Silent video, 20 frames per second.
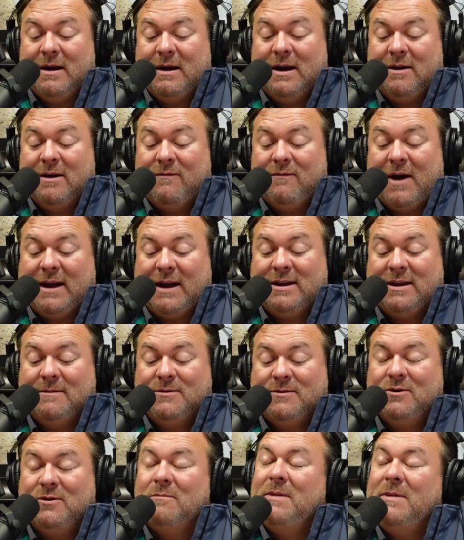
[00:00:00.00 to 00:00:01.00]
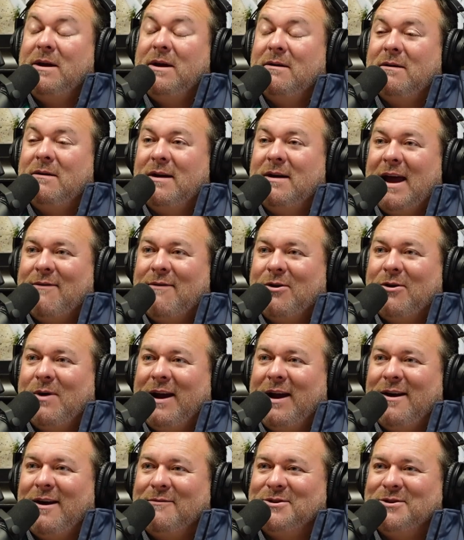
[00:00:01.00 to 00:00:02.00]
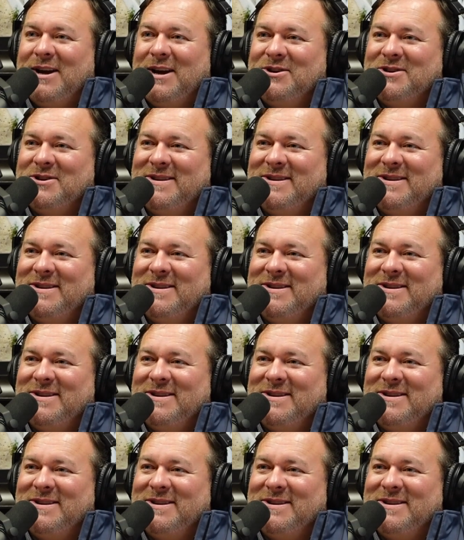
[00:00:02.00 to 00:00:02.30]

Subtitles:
invite them to a meal, and have a great conversation.